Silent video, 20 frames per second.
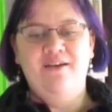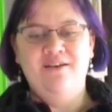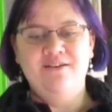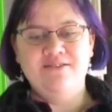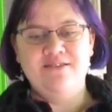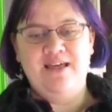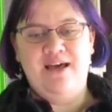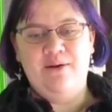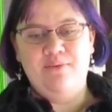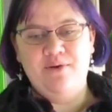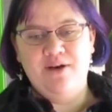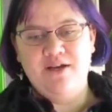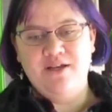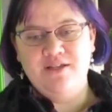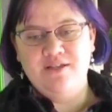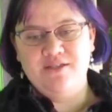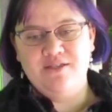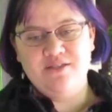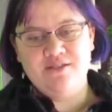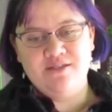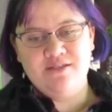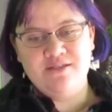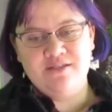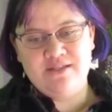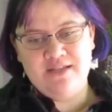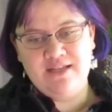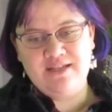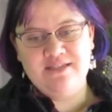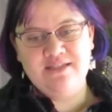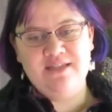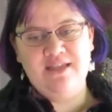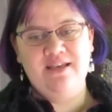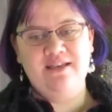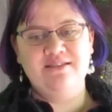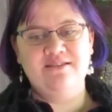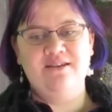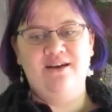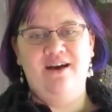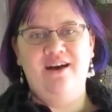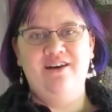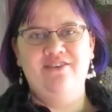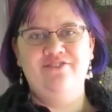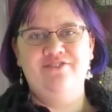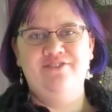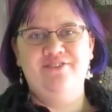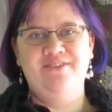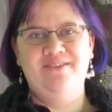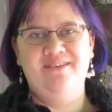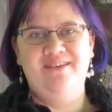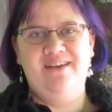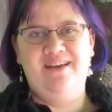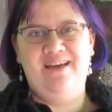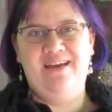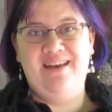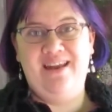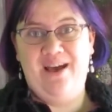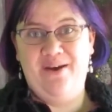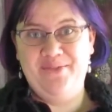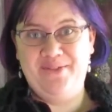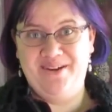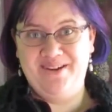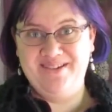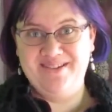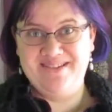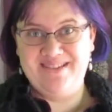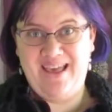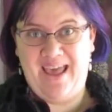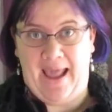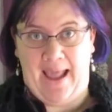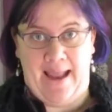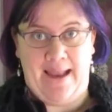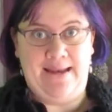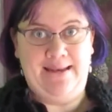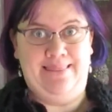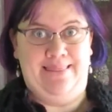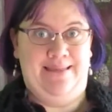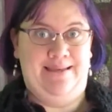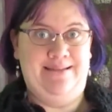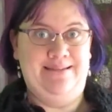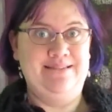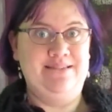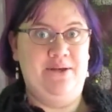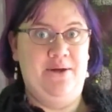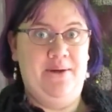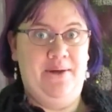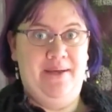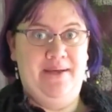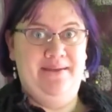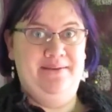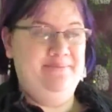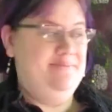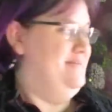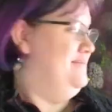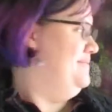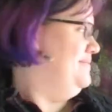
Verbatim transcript: So that was six things off, and now there's eight things on.